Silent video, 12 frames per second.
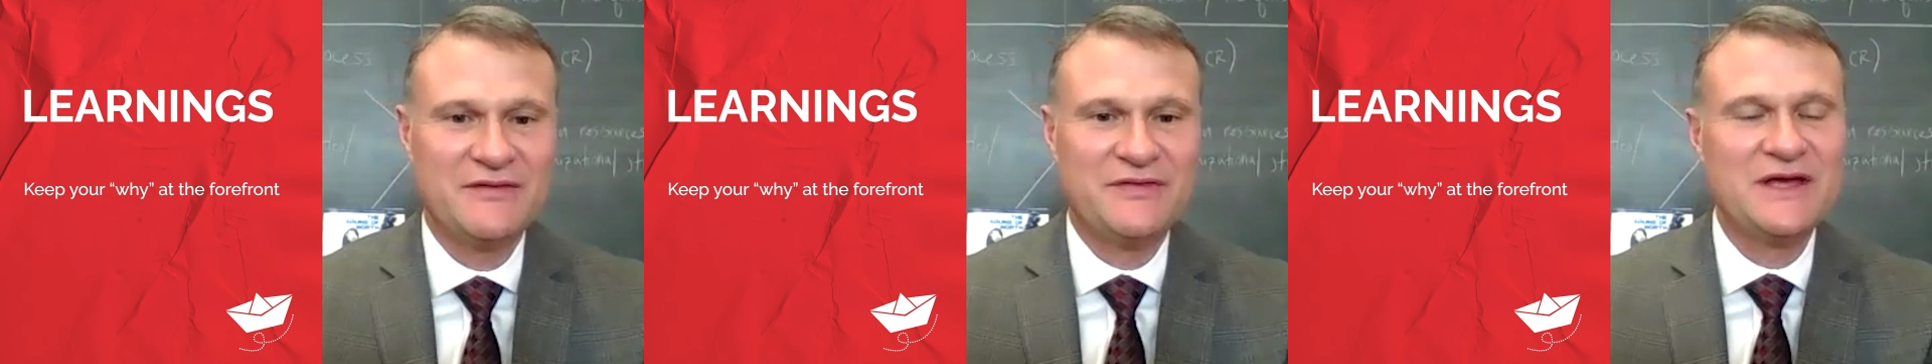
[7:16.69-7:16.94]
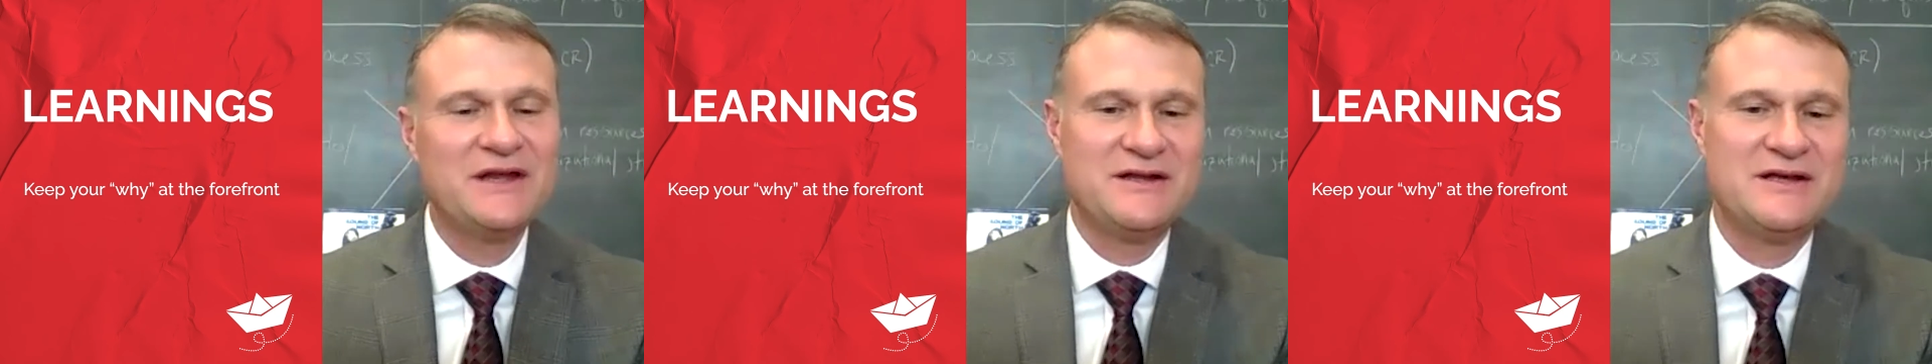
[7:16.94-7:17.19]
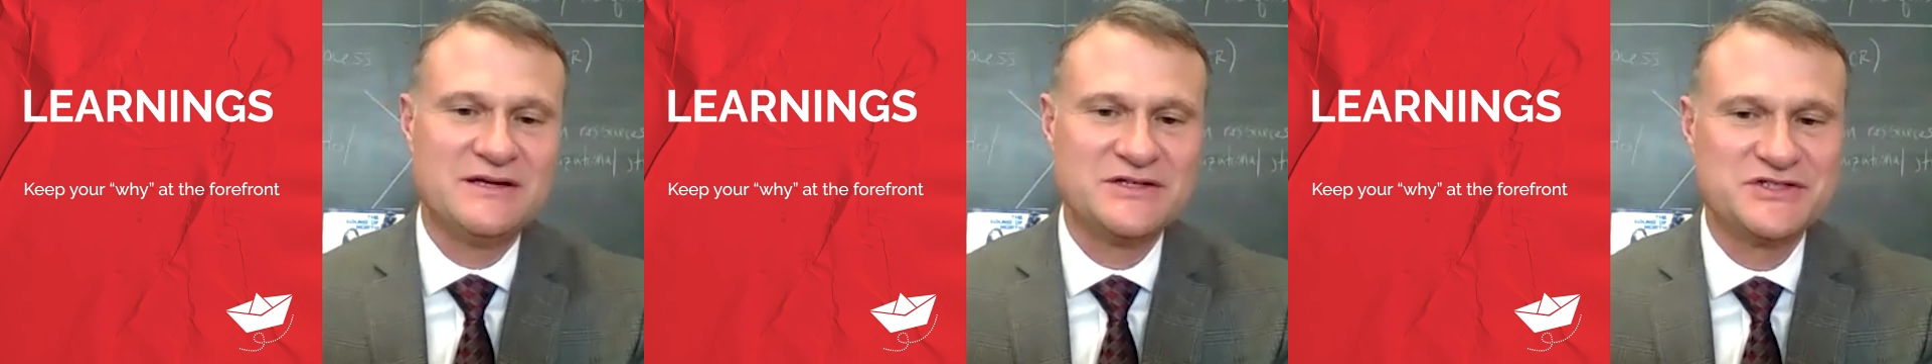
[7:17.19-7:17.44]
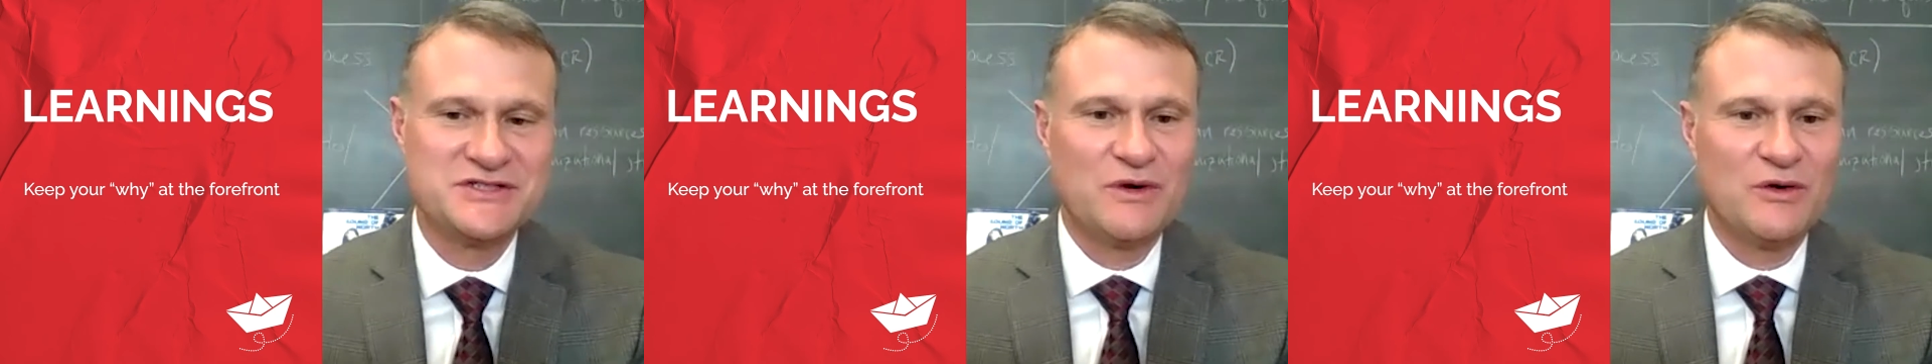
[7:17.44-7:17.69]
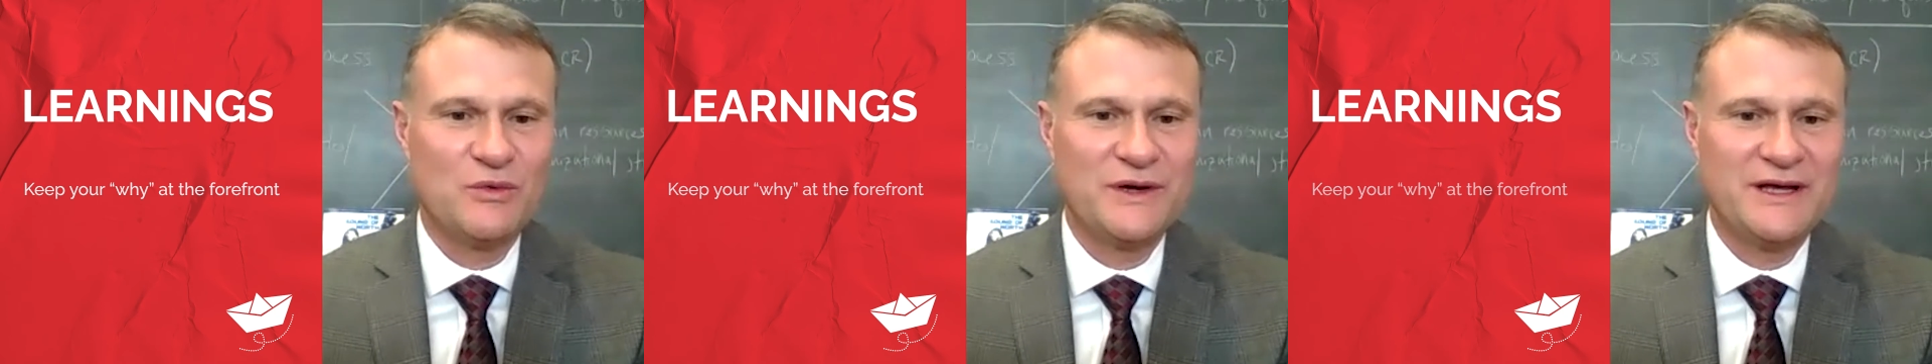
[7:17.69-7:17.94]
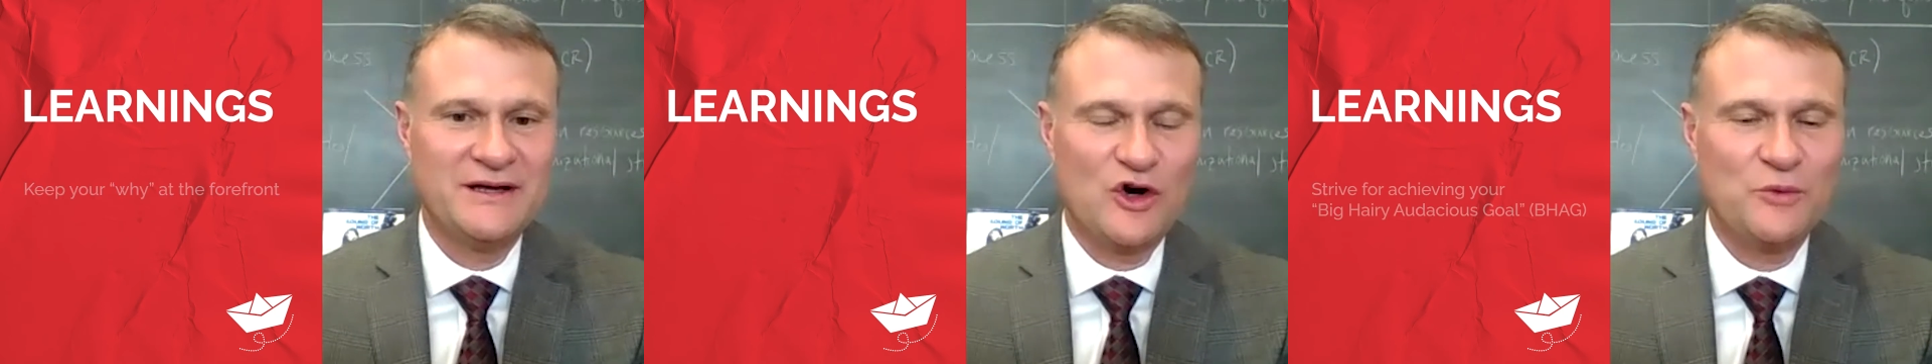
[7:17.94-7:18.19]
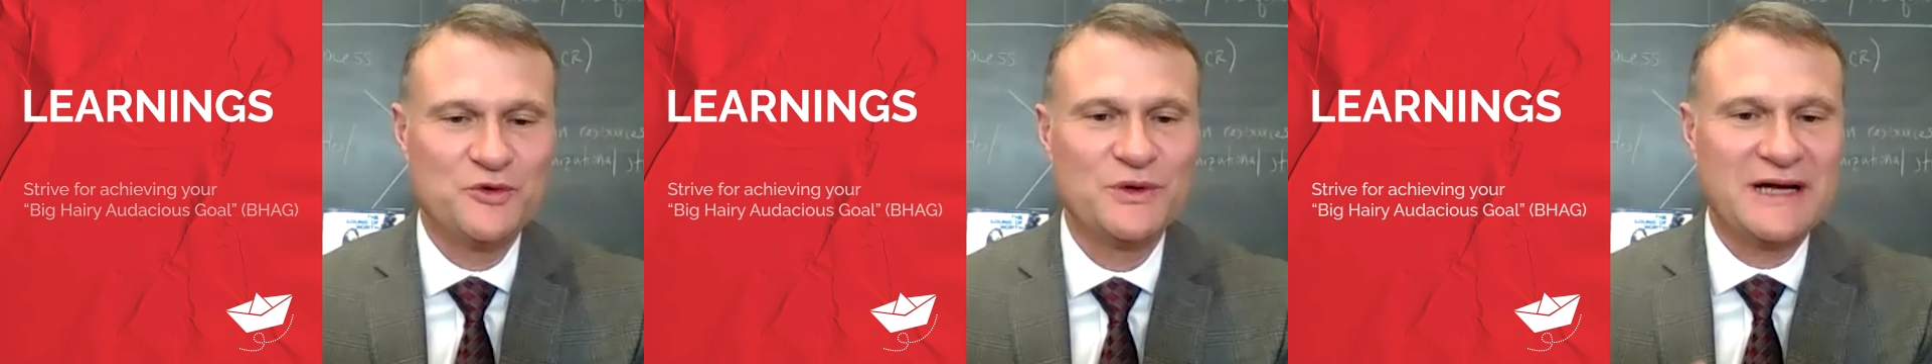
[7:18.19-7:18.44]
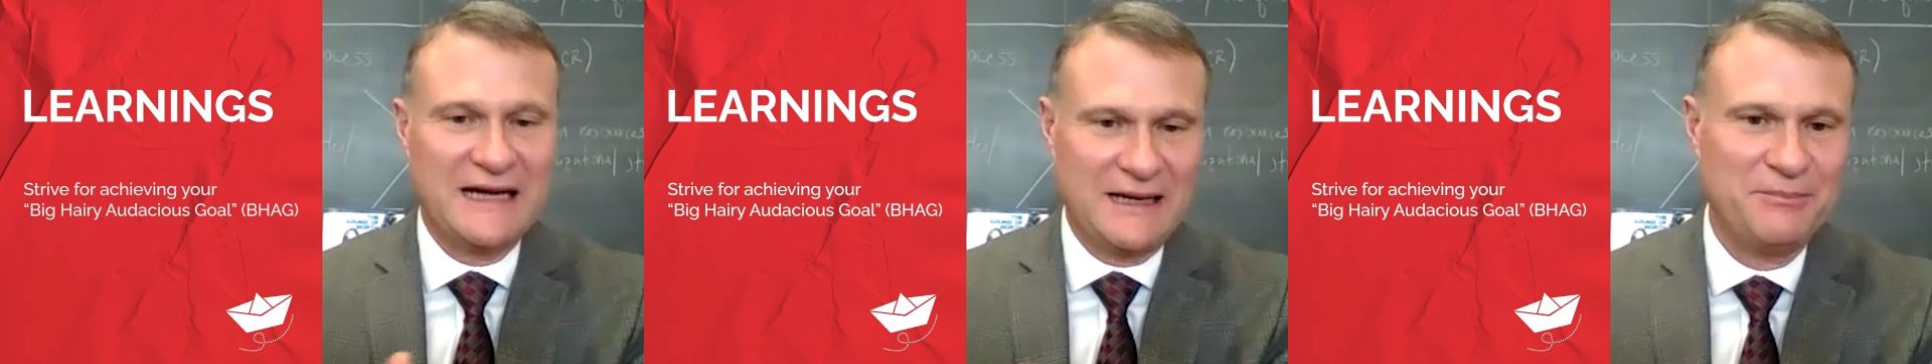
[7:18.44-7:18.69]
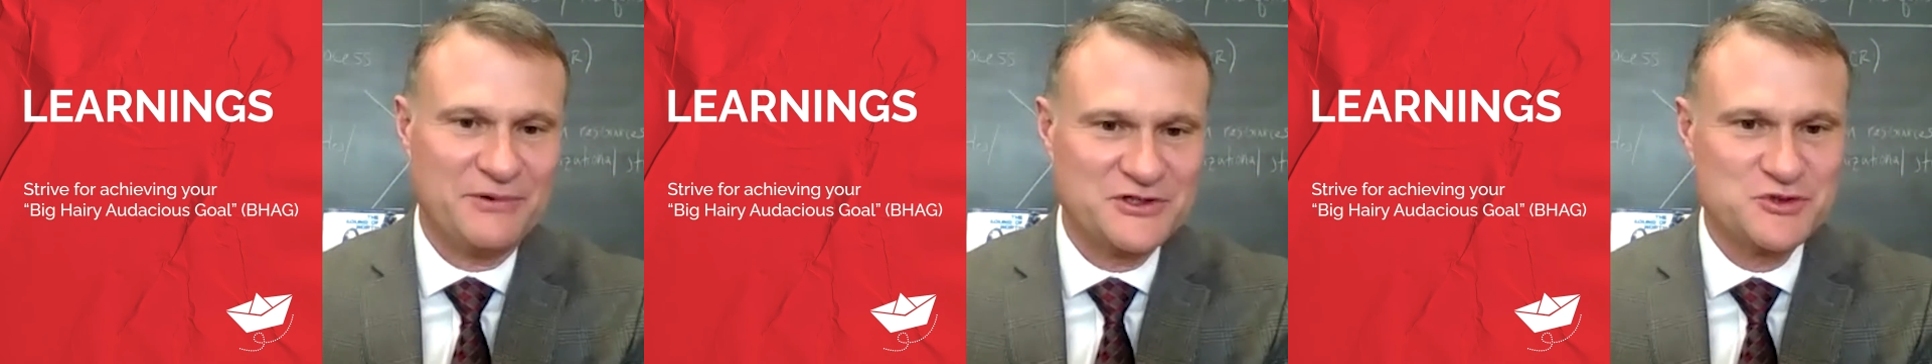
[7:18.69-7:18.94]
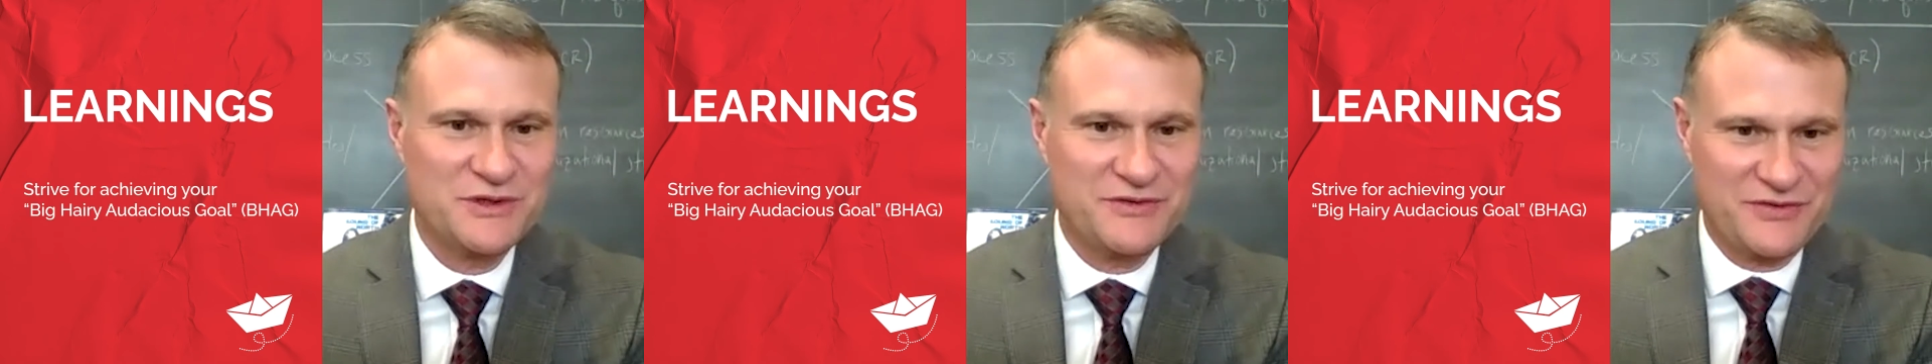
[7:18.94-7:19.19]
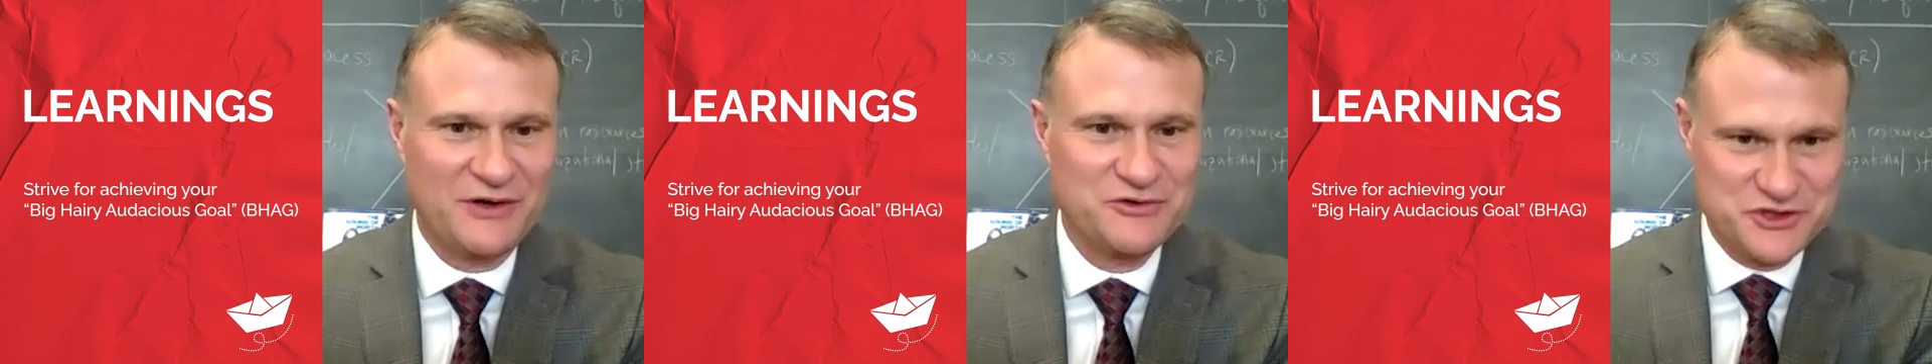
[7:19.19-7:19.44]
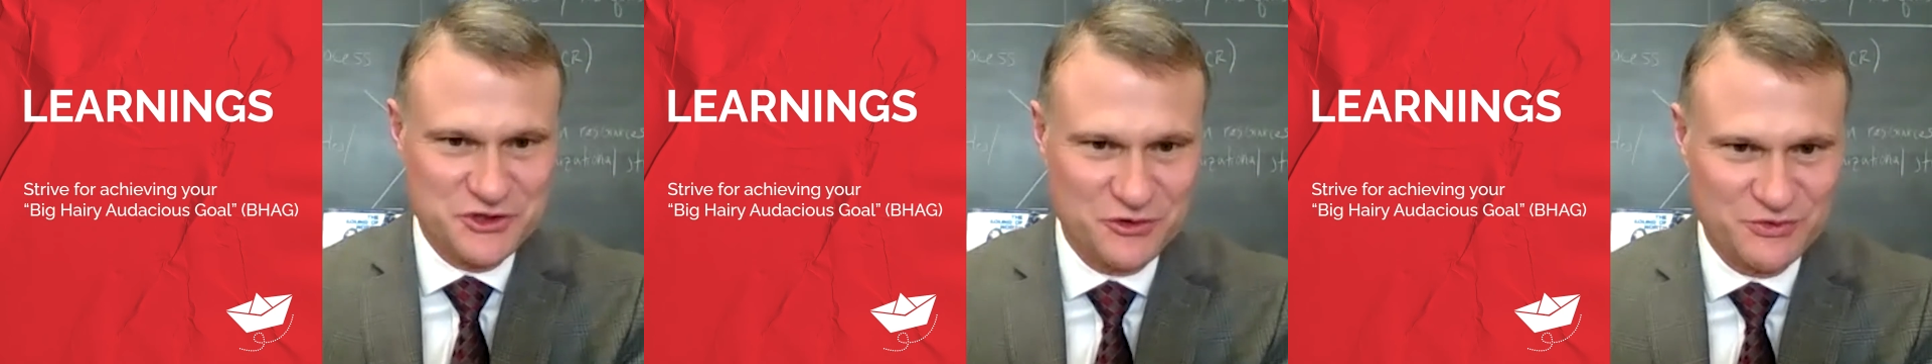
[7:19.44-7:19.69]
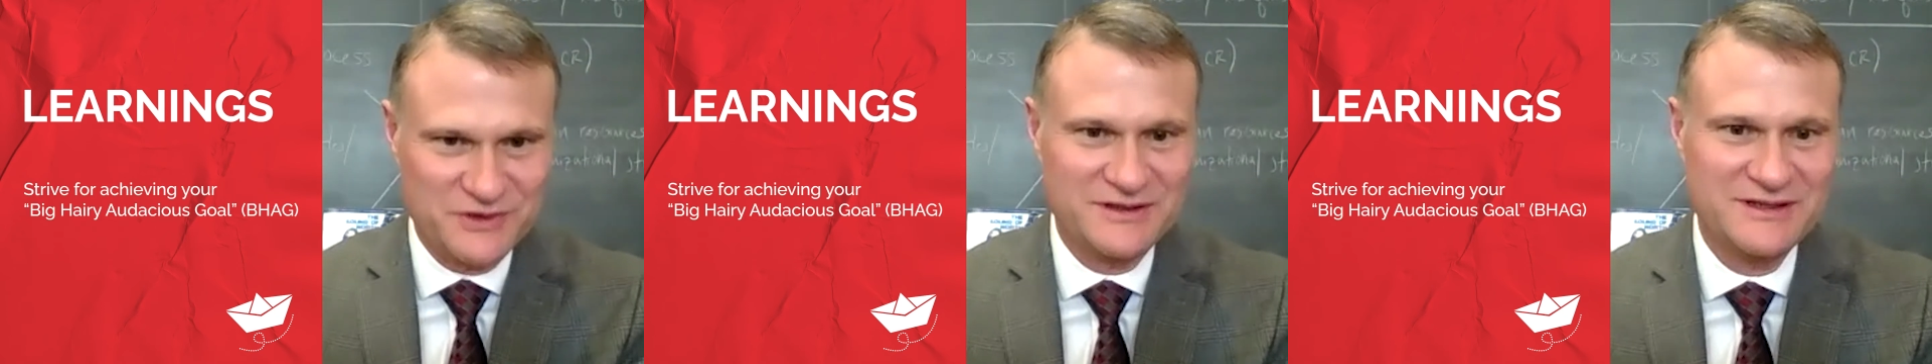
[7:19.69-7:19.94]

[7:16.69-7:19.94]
then it is, what do we hope to accomplish with our children?